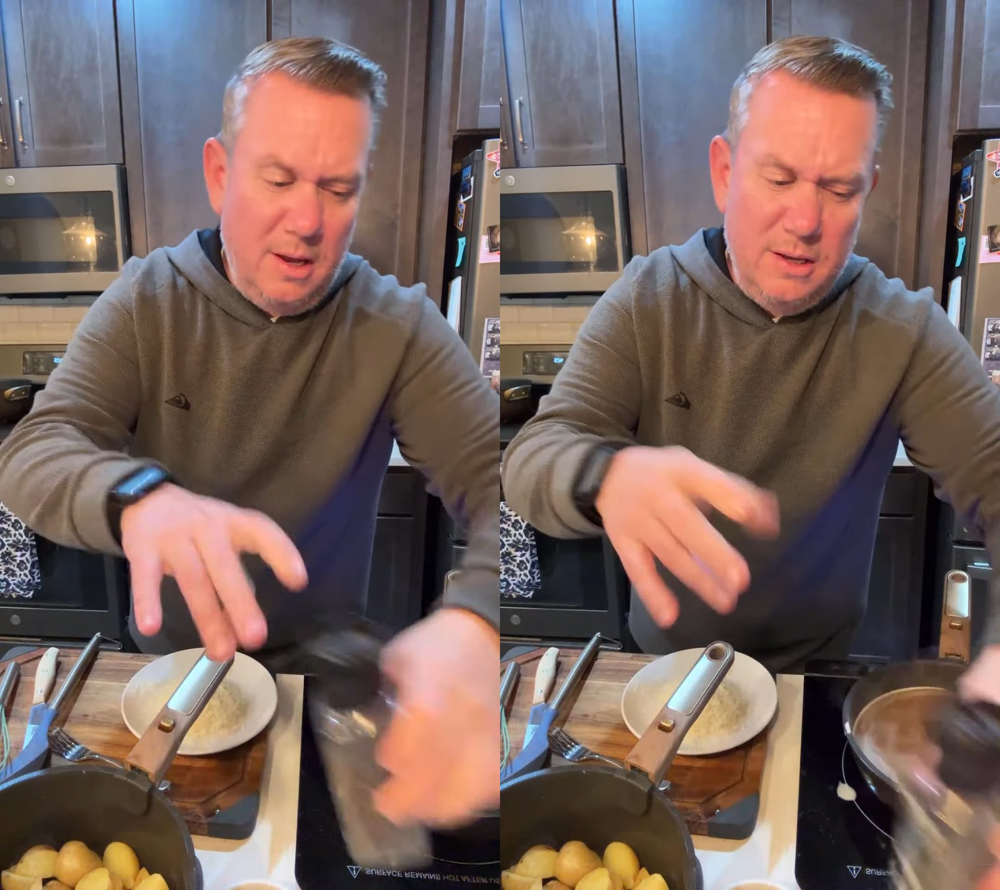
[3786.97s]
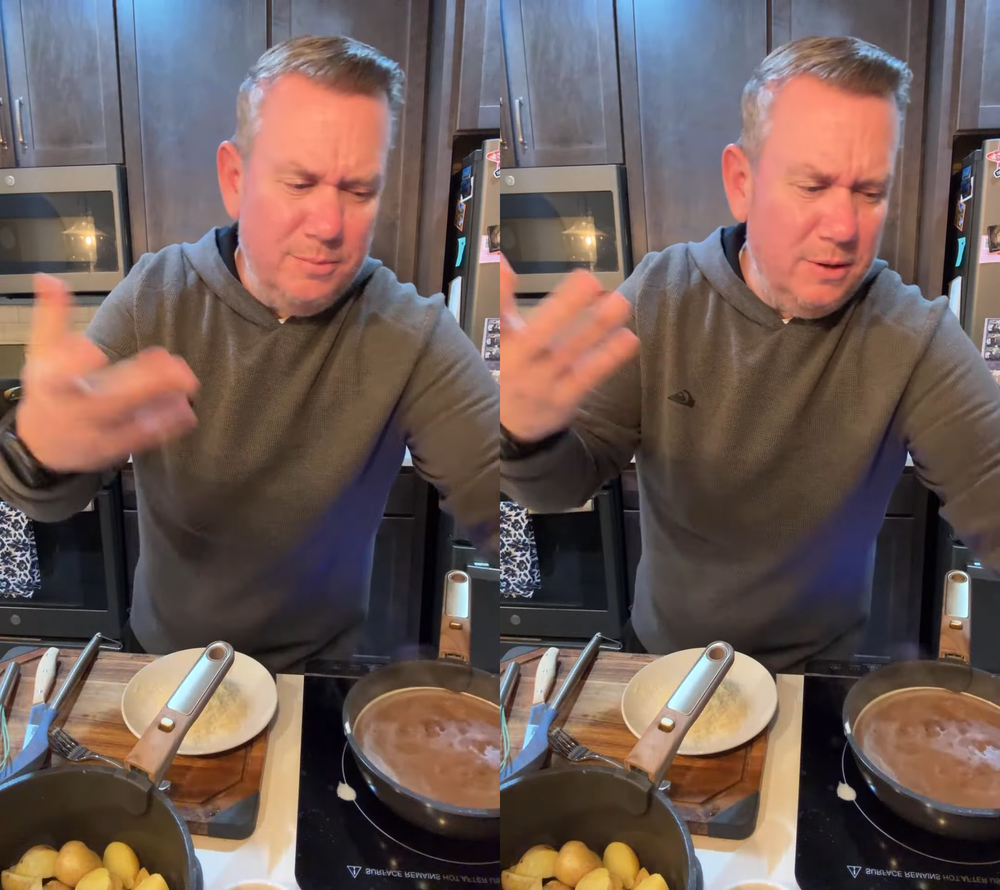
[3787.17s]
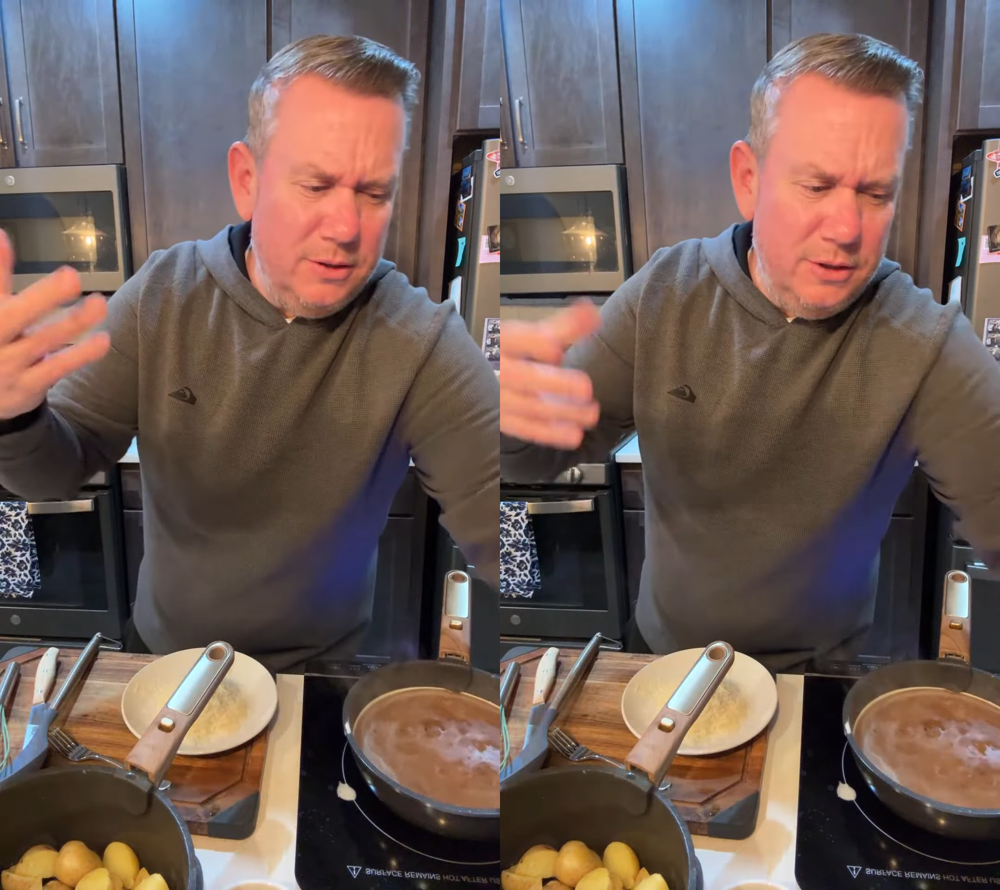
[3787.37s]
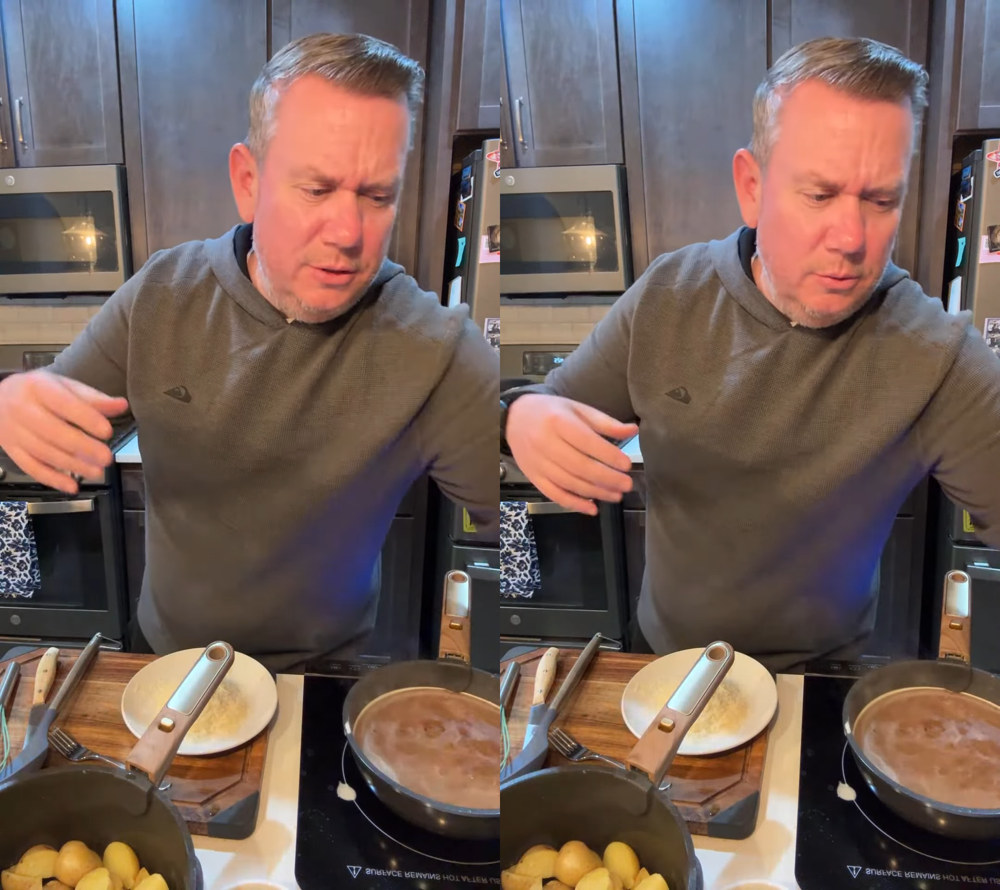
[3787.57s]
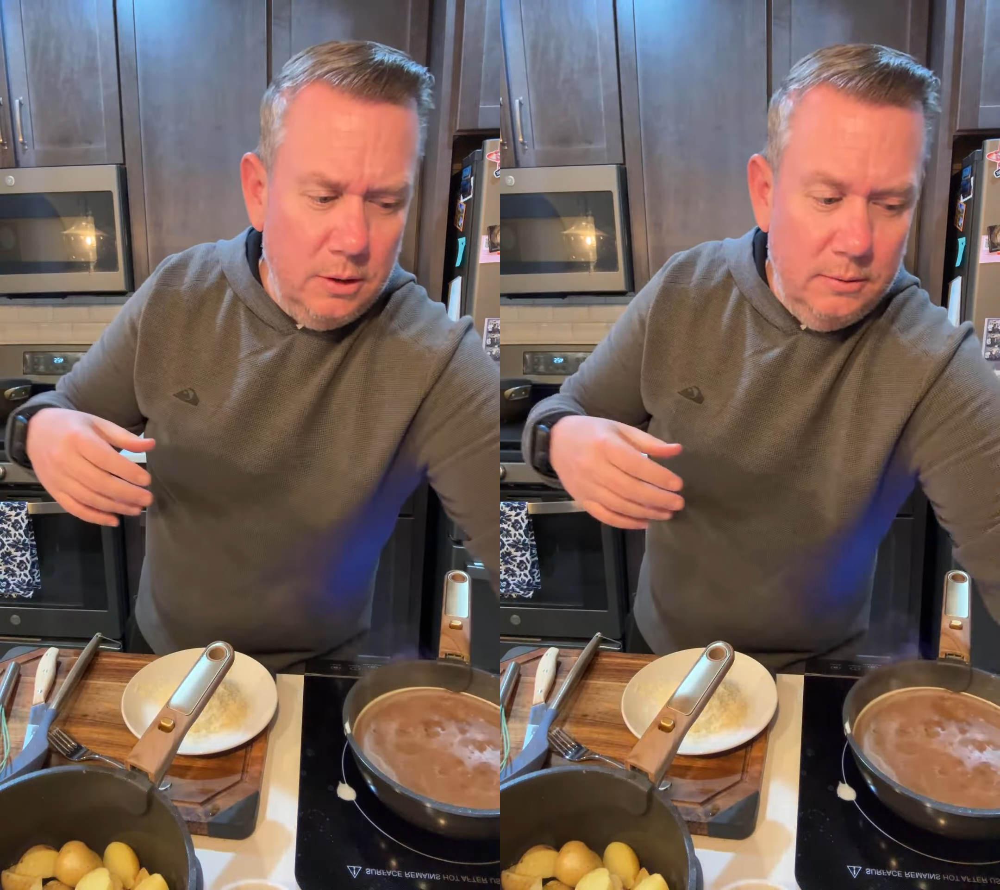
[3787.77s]
As much as
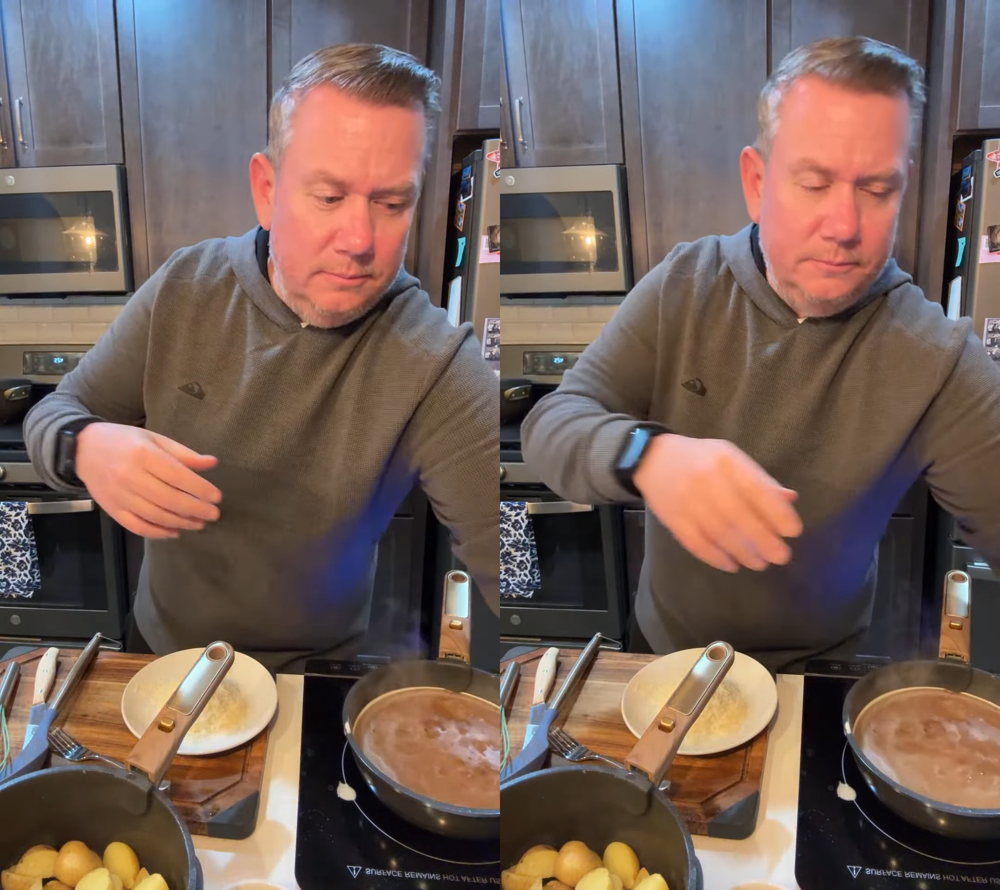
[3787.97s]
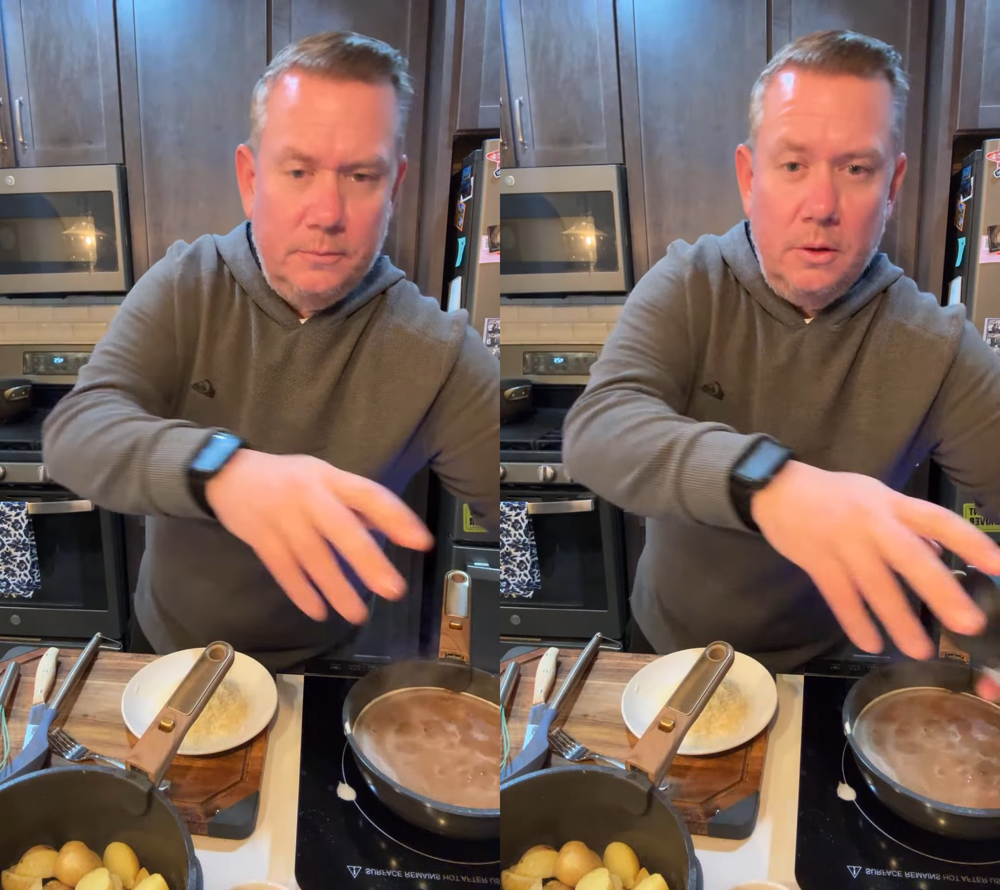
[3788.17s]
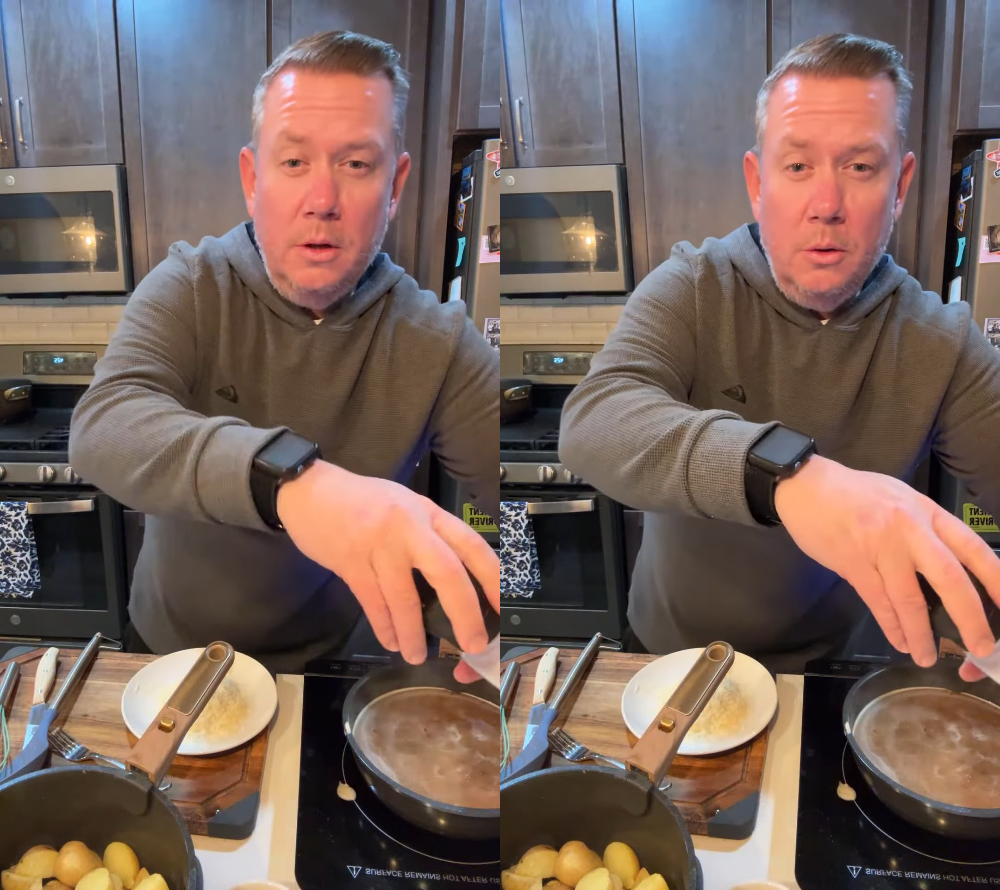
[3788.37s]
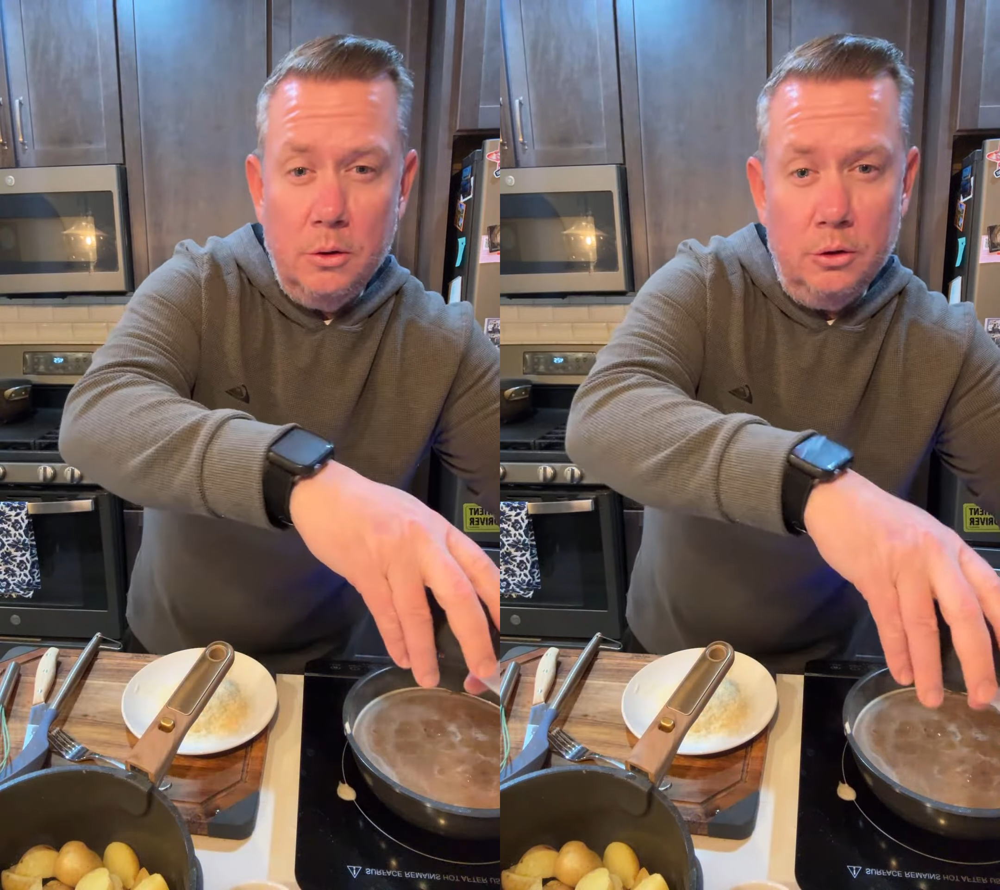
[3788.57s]
you want. We're